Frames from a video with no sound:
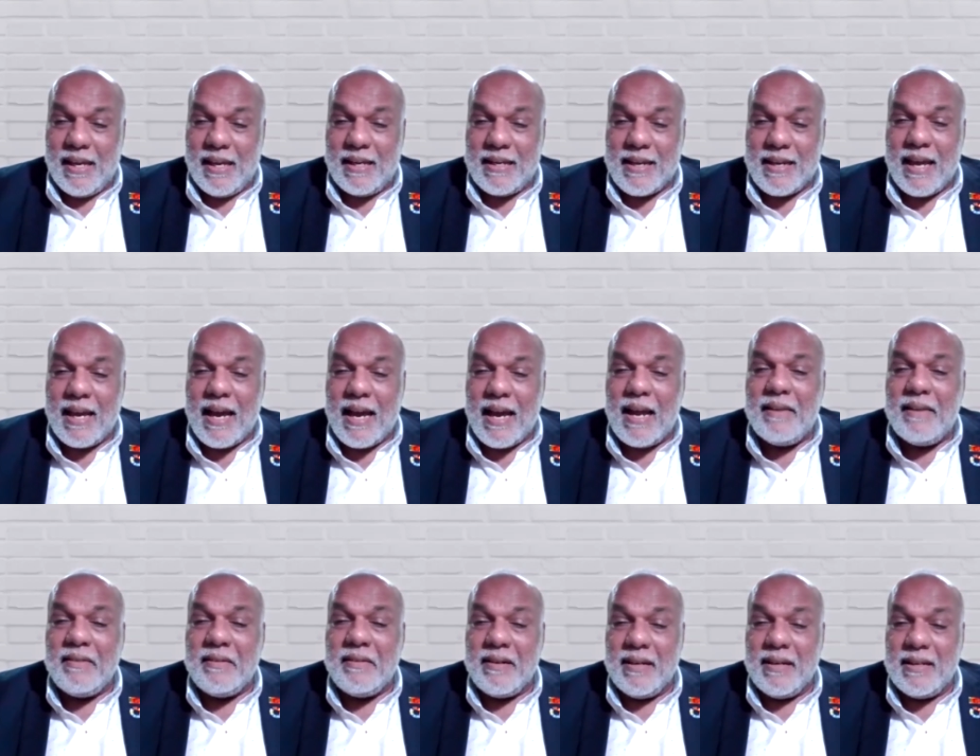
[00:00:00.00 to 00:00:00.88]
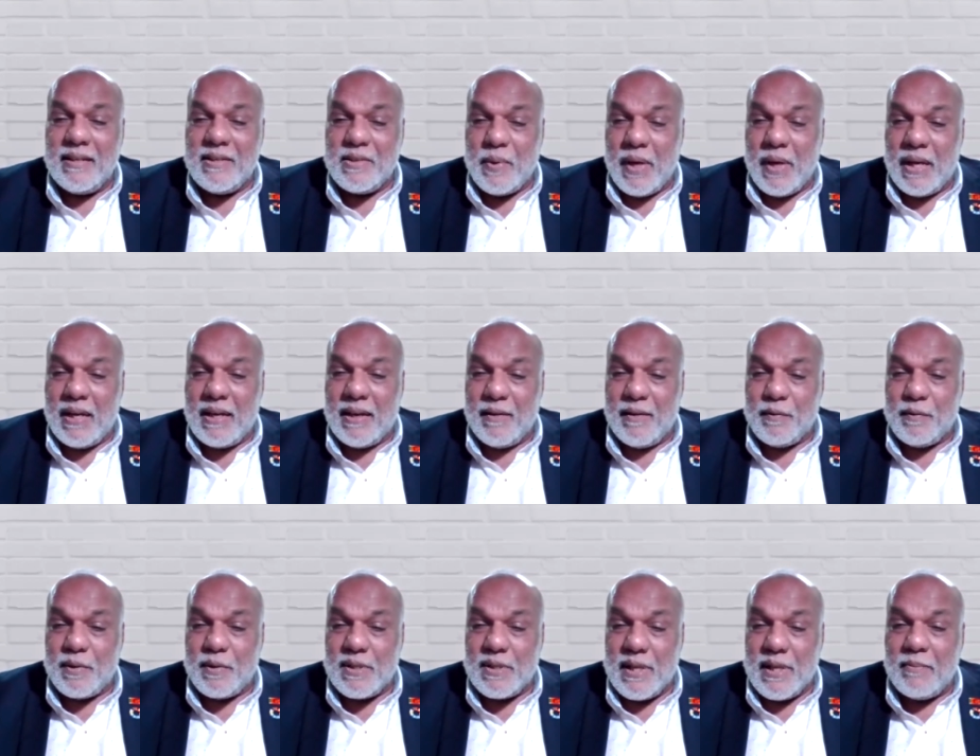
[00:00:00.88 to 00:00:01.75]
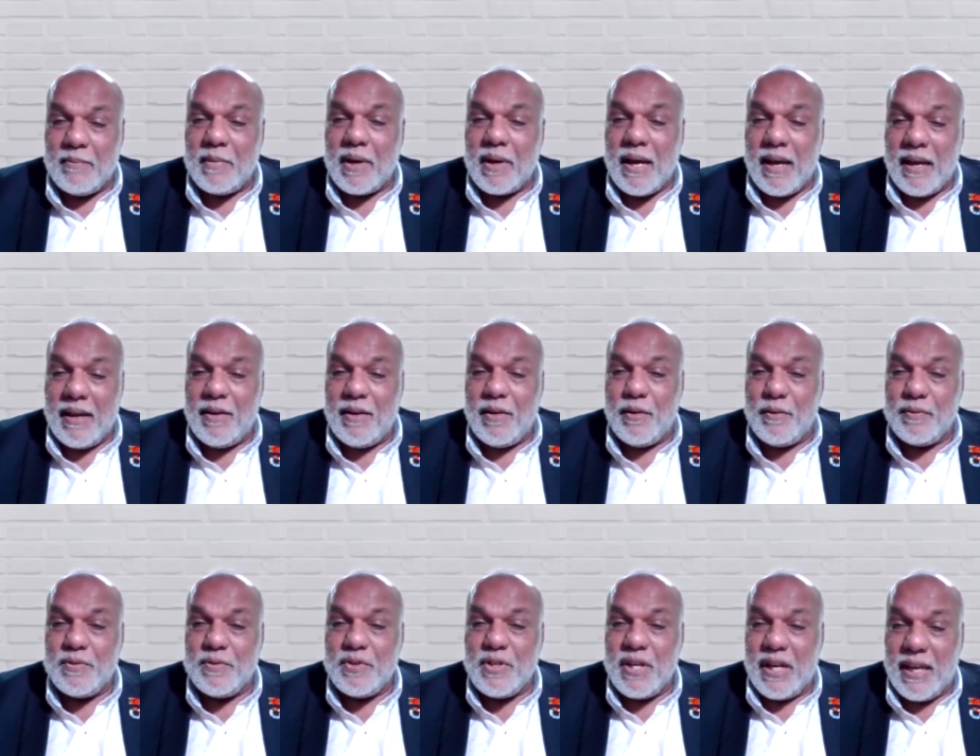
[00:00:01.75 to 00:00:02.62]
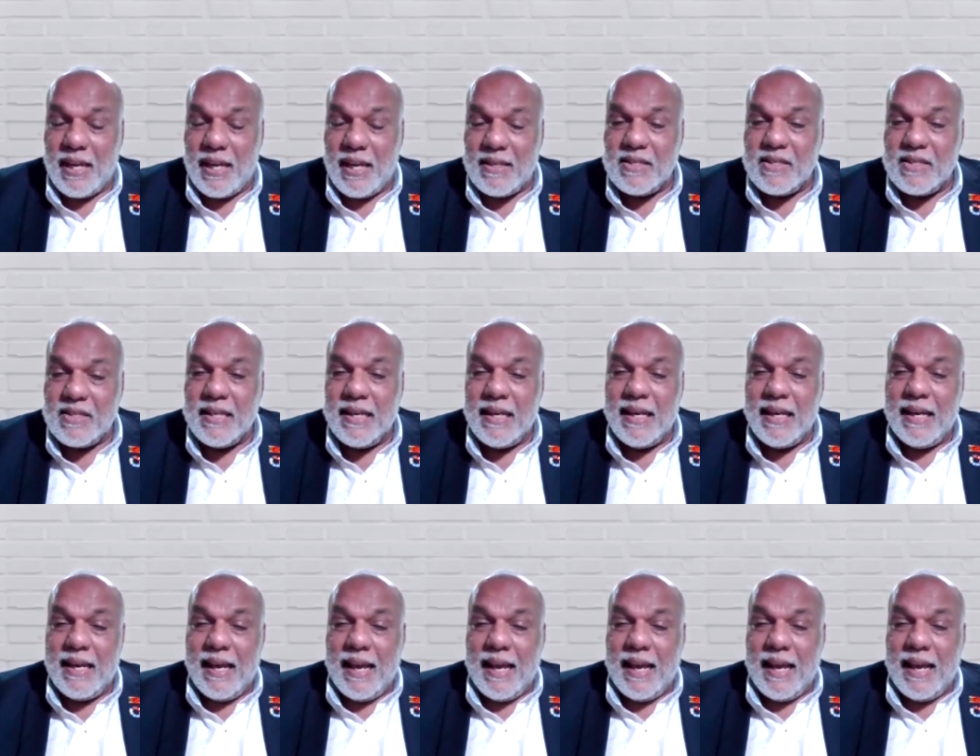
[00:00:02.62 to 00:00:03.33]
entire country is waiting for some kind of change.